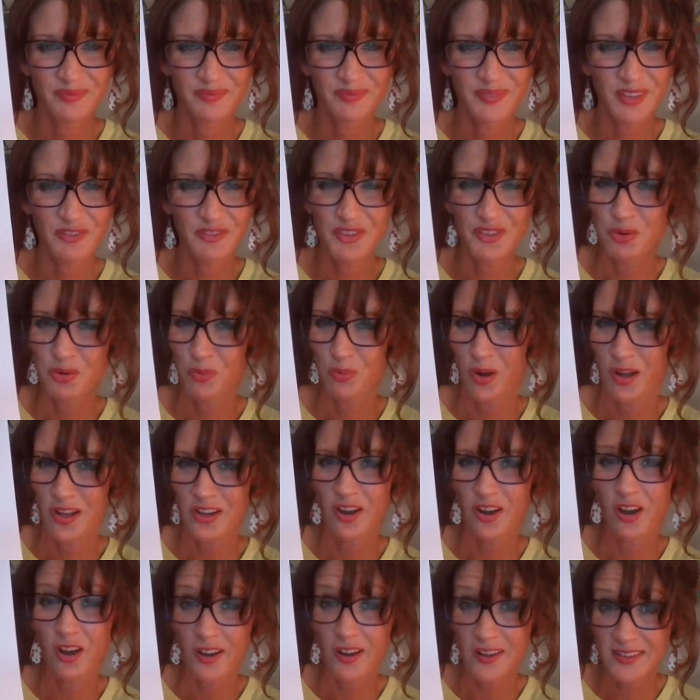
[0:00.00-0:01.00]
If you want
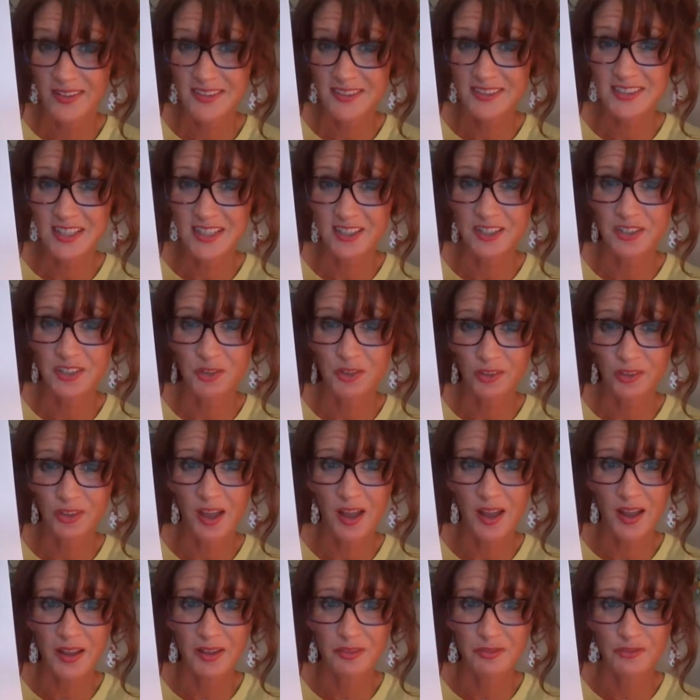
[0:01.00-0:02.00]
honesty in your
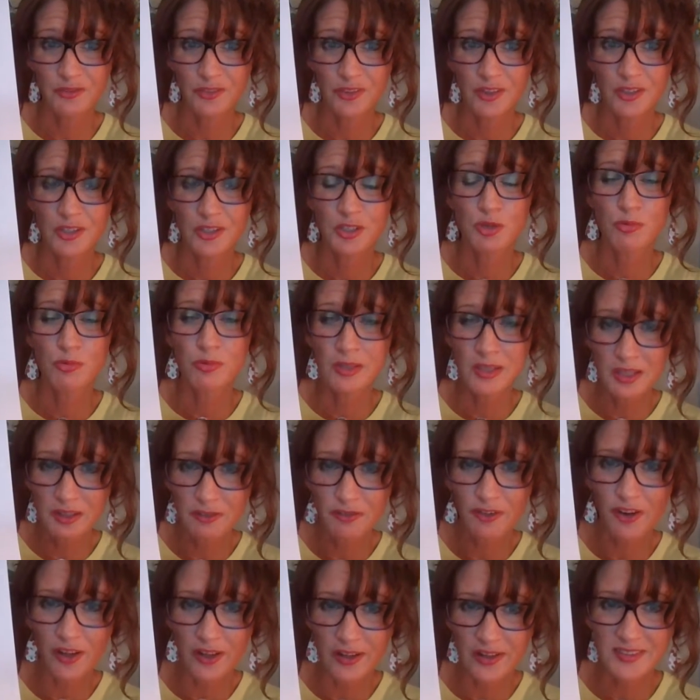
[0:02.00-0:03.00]
life, you
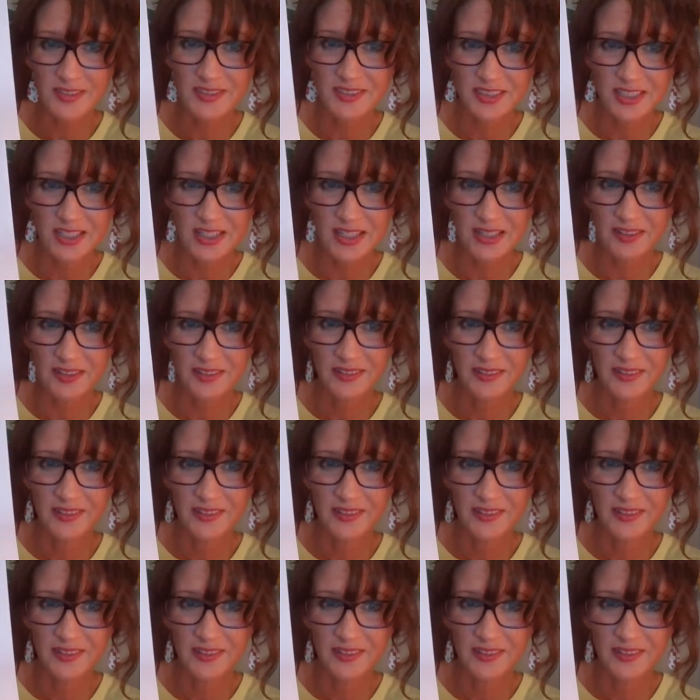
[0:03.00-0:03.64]
give honesty.